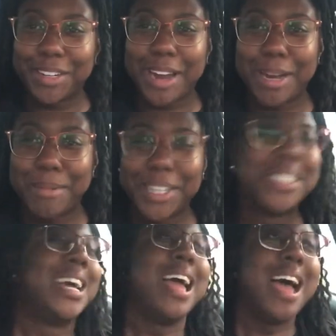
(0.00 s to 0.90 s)
I don't want
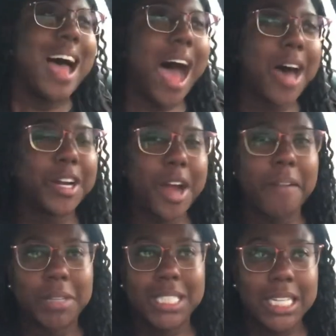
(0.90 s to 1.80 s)
to cry no more. All the
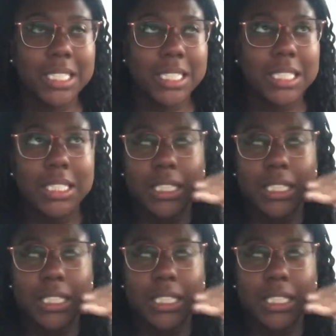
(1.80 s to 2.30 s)
conversations